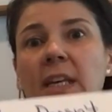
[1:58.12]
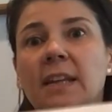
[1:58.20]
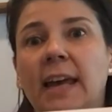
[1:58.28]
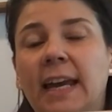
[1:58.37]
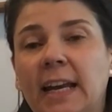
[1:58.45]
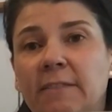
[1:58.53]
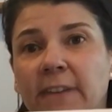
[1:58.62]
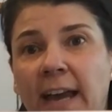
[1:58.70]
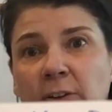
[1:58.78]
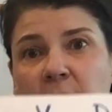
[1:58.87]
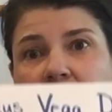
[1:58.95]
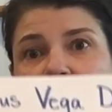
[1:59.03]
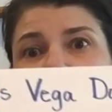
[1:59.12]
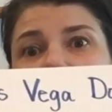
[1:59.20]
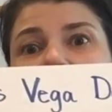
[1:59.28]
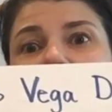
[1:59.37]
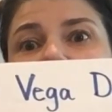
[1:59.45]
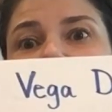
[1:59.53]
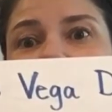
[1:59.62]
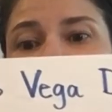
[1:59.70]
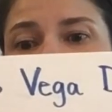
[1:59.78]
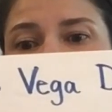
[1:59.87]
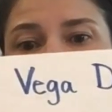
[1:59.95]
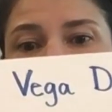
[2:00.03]
that I found.
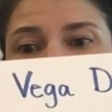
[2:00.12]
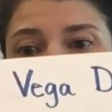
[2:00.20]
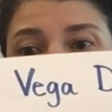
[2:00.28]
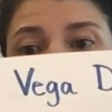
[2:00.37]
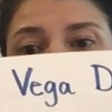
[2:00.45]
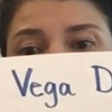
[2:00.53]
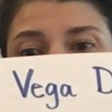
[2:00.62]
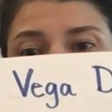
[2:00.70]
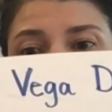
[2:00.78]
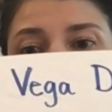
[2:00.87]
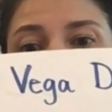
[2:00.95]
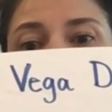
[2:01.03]
And it said,